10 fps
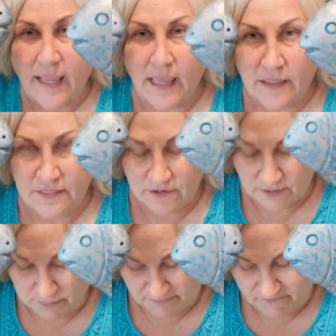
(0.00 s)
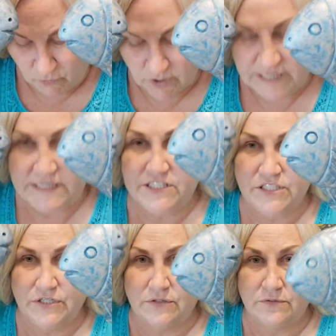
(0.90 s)
and they're number
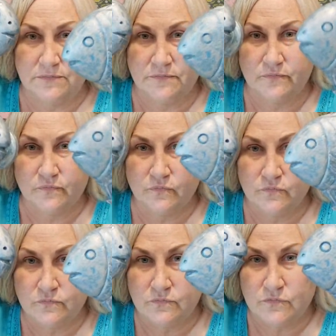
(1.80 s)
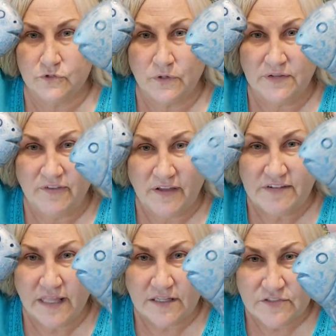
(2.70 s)
42.
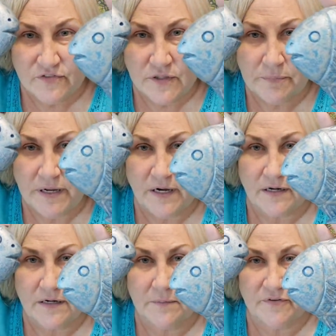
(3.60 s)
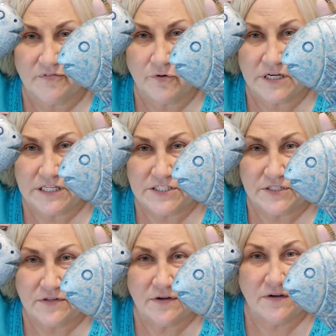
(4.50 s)
$25 for the pair, number
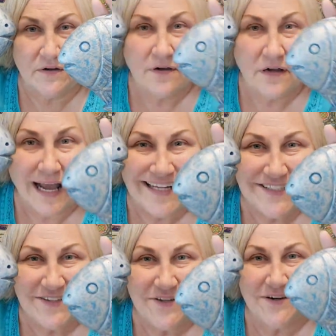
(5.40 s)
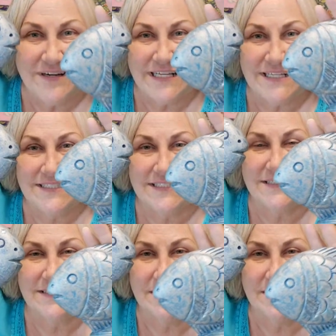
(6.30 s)
42. Hi, Dolores.